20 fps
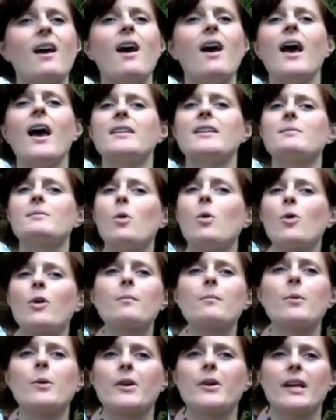As more and
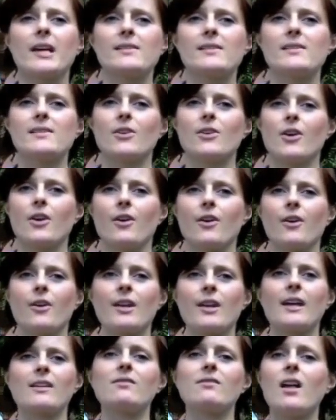more cases occurred
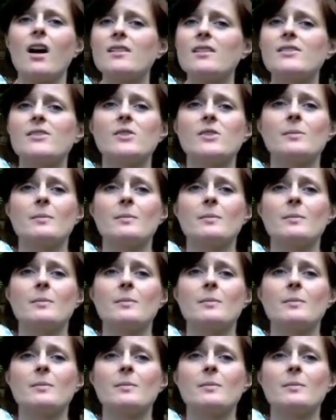and lawsuits